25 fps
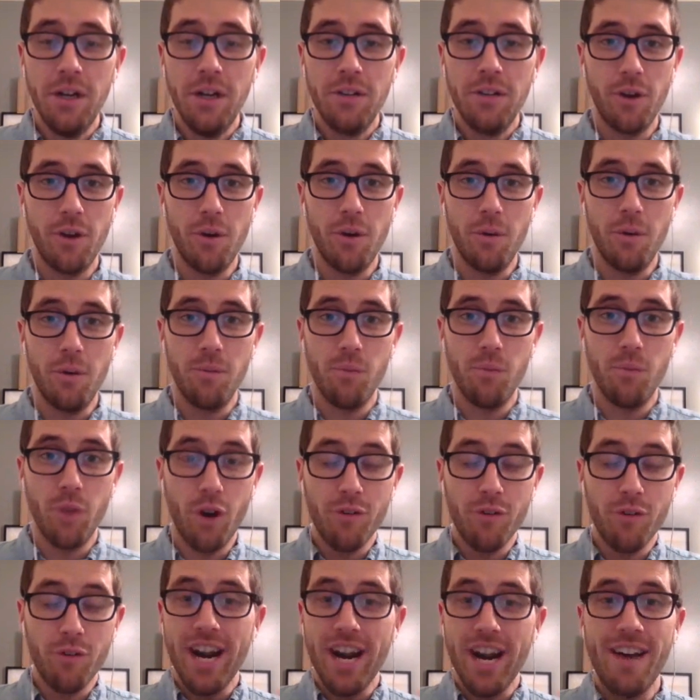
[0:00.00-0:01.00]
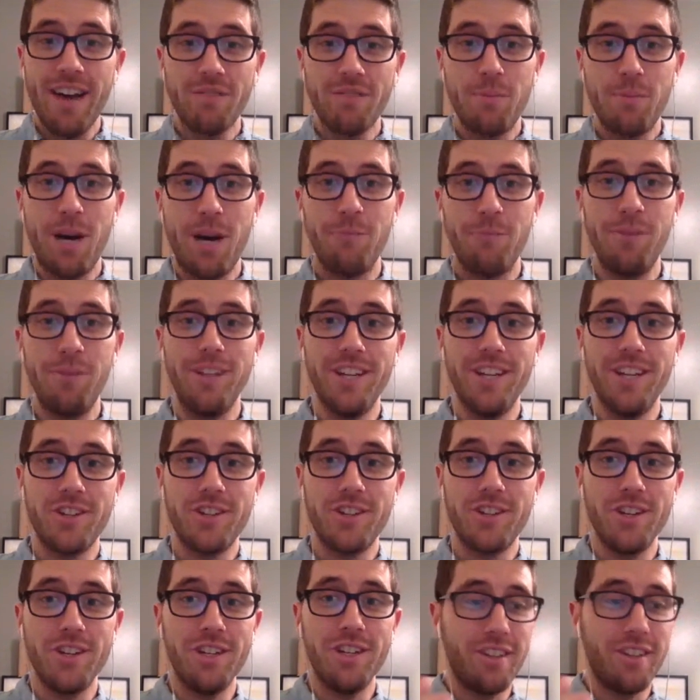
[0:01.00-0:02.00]
So over half the
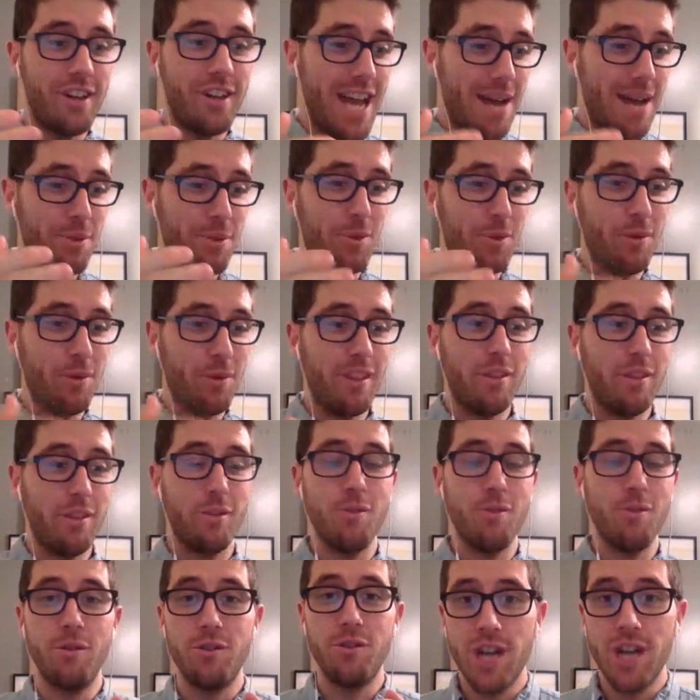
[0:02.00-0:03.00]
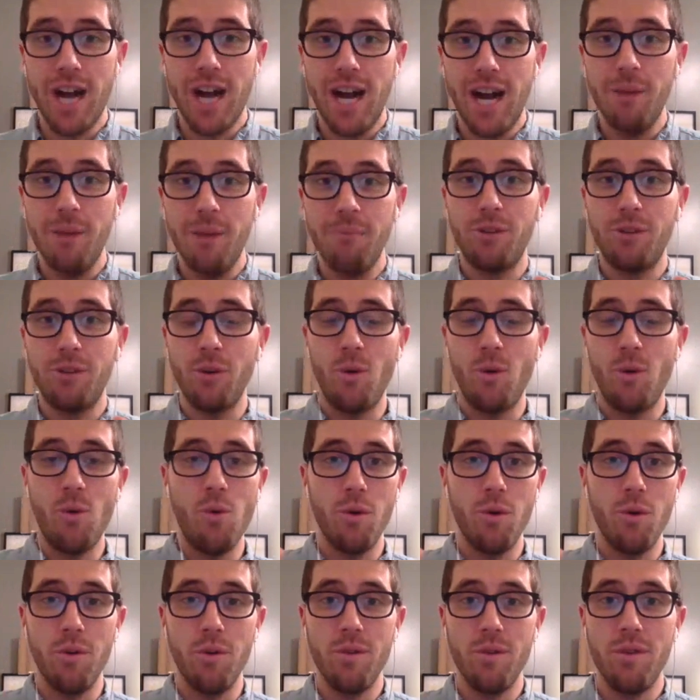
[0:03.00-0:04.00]
population is unhappy with either their jobs
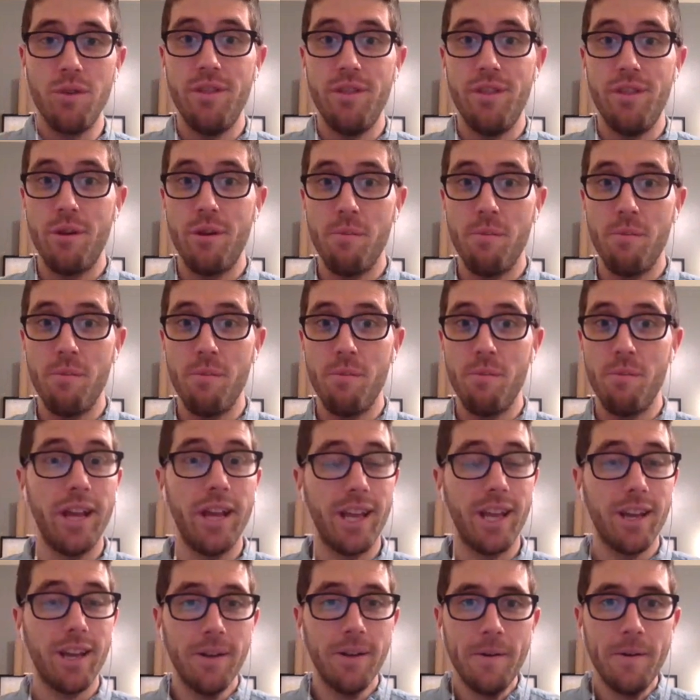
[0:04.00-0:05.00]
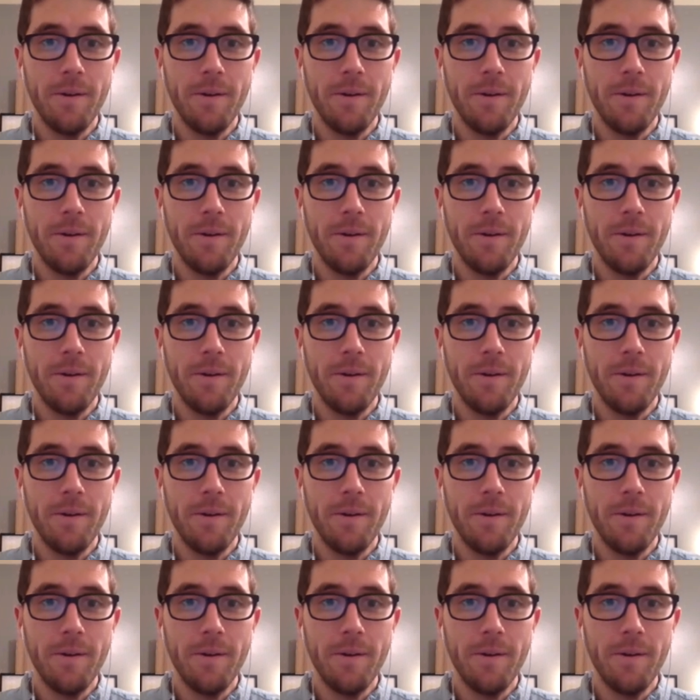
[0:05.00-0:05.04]
or their money.